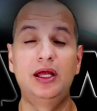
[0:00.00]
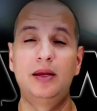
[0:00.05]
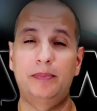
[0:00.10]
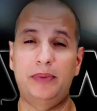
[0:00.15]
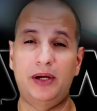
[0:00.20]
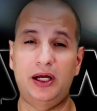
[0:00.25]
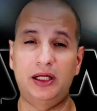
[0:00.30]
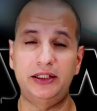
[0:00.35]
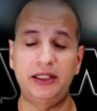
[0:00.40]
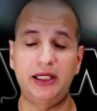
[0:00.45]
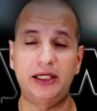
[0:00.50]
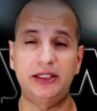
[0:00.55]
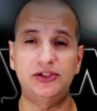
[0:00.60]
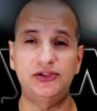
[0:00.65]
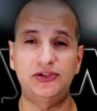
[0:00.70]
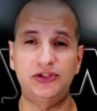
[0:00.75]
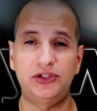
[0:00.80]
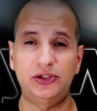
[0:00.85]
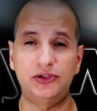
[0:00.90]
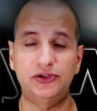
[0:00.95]
Pollyanna's
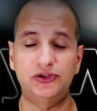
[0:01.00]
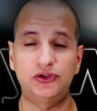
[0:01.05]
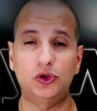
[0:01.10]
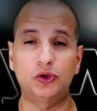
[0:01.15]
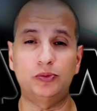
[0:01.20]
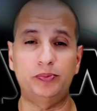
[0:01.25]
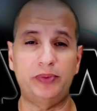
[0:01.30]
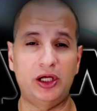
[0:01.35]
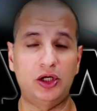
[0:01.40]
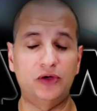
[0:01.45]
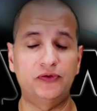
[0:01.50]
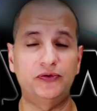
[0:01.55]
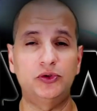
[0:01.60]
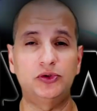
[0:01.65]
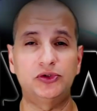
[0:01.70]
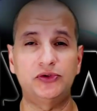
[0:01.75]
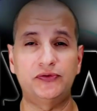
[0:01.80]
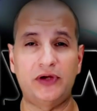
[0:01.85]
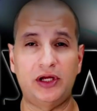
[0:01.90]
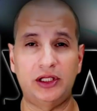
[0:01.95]
Tear-Soaked Battlefields
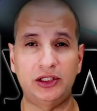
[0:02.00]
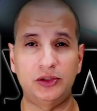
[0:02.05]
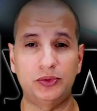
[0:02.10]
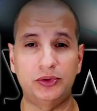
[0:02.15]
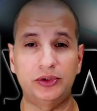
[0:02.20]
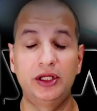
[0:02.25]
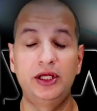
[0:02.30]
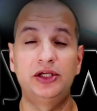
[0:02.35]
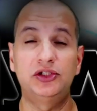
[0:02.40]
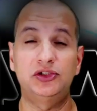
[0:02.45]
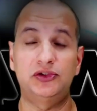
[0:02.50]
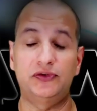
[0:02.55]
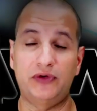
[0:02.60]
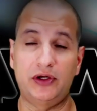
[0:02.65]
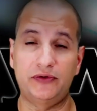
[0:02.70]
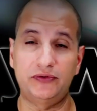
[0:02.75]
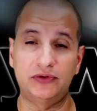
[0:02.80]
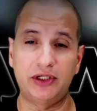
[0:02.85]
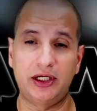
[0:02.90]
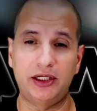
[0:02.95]
of Hollywood,
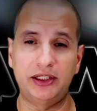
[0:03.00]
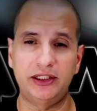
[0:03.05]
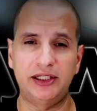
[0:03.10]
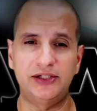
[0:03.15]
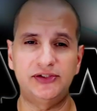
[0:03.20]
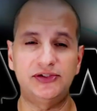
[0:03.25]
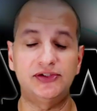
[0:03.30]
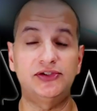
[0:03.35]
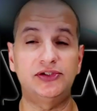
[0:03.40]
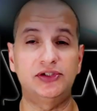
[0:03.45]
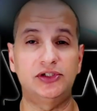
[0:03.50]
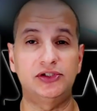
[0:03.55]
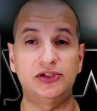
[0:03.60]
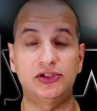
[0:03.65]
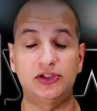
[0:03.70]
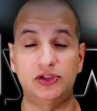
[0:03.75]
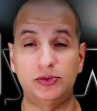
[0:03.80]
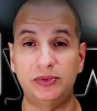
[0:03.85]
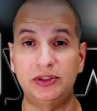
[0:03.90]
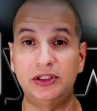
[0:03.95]
Survival Guide Against the
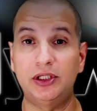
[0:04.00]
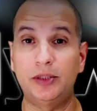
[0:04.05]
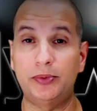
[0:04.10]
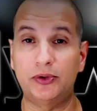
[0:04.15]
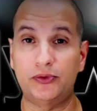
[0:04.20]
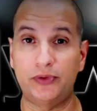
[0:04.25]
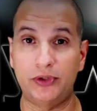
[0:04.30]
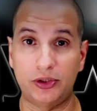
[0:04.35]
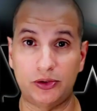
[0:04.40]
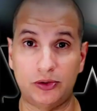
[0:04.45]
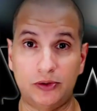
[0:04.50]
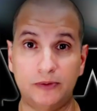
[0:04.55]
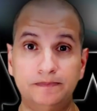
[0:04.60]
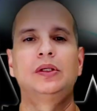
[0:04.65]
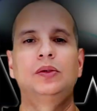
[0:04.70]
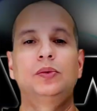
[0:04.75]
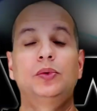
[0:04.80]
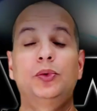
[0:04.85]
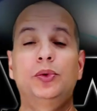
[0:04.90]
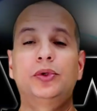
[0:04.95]
Cynicism and the Hypocritical.
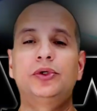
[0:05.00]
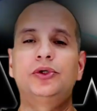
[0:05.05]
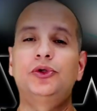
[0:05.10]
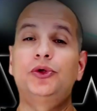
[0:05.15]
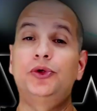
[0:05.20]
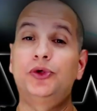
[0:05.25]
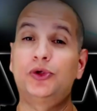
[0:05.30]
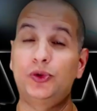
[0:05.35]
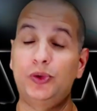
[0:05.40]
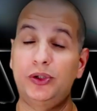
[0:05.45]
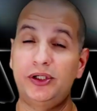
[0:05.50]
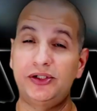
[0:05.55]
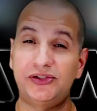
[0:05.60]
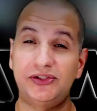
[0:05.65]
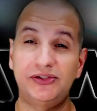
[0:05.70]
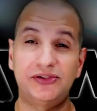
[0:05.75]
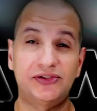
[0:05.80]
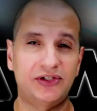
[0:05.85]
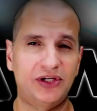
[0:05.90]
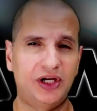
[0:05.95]
We want to know your
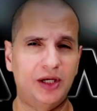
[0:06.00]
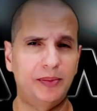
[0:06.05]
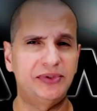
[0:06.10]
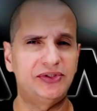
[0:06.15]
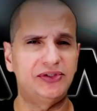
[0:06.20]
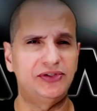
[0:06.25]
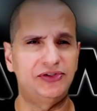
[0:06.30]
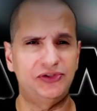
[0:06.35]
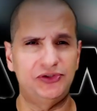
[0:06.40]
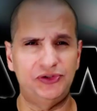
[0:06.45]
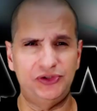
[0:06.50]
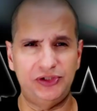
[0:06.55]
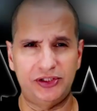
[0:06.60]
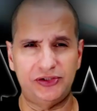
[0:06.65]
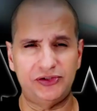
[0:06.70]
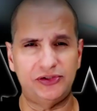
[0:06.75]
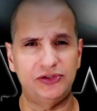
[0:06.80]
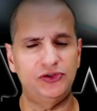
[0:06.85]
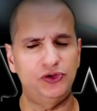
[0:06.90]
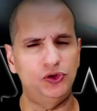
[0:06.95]
questions, comments, and
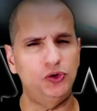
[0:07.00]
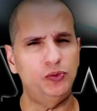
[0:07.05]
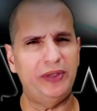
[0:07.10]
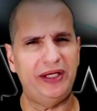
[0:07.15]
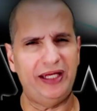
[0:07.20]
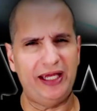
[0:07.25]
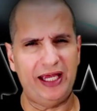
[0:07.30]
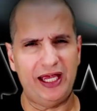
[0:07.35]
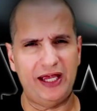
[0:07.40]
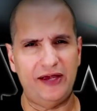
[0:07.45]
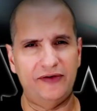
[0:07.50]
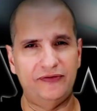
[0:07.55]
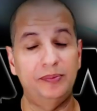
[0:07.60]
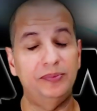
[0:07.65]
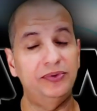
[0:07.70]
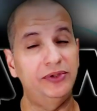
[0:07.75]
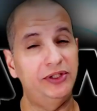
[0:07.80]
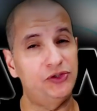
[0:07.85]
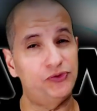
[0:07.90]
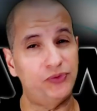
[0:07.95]
suggestions you may have.
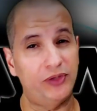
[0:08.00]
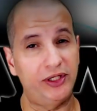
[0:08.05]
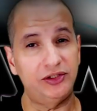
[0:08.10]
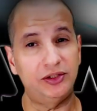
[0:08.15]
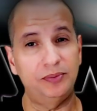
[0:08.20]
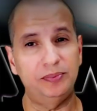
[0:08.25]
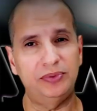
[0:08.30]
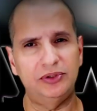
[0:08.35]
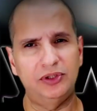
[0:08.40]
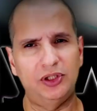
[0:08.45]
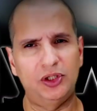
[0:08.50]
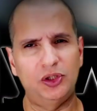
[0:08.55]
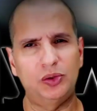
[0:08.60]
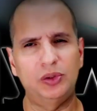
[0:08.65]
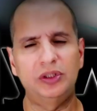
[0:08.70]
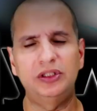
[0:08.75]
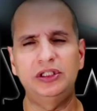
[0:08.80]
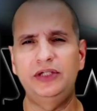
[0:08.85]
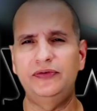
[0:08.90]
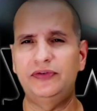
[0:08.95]
Please write them below,
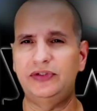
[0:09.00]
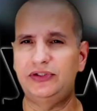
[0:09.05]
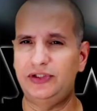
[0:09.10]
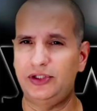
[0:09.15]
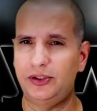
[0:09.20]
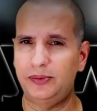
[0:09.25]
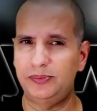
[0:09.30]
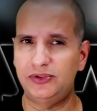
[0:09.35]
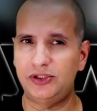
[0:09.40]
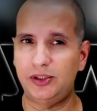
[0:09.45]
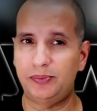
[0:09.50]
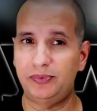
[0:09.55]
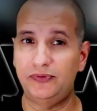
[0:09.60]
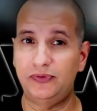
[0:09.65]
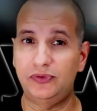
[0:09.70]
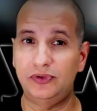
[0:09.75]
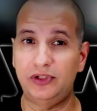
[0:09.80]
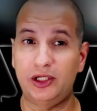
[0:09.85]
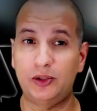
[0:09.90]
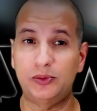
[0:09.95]
leave a thumbs up if
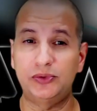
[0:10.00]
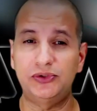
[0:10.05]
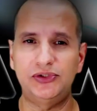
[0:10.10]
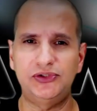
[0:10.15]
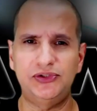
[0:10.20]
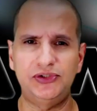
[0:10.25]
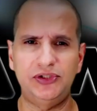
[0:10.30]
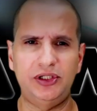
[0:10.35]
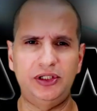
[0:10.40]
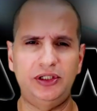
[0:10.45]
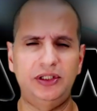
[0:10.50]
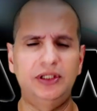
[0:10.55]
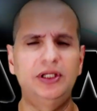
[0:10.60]
you like what you see.